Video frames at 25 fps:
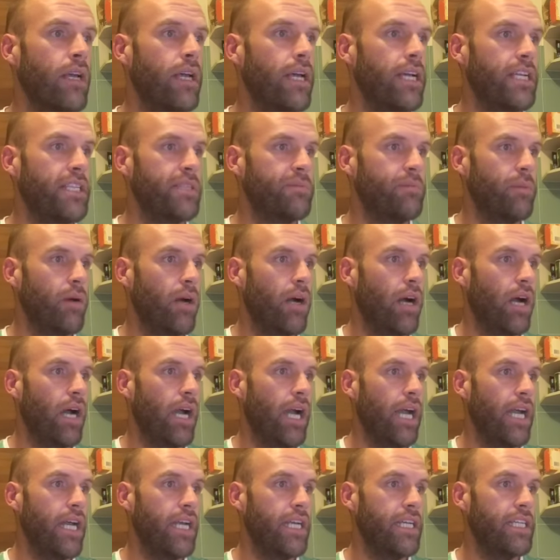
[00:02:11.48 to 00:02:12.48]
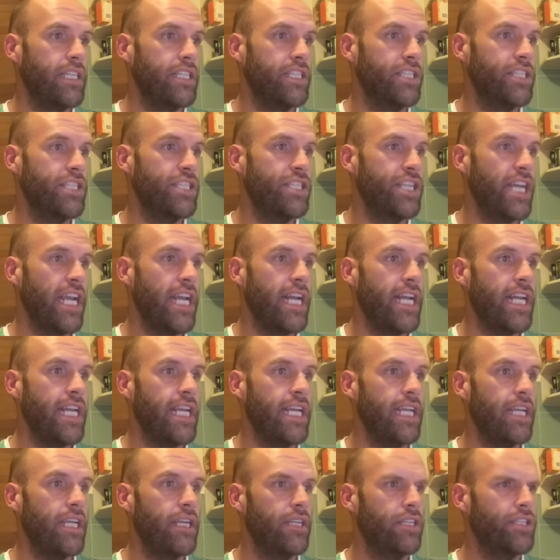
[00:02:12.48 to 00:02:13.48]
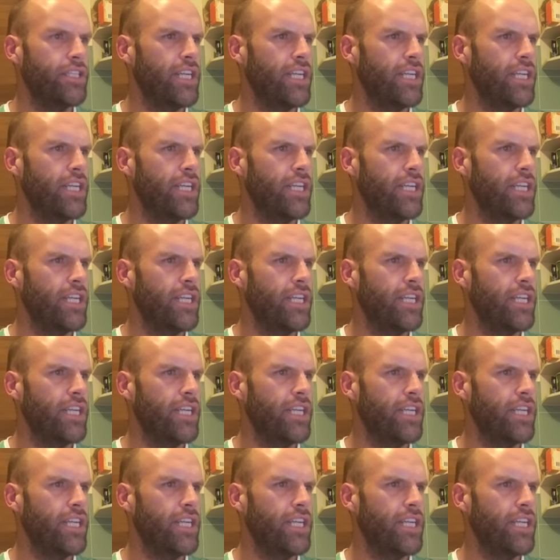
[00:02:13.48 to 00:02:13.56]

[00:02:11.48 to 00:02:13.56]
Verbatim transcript: It's by Jeannie,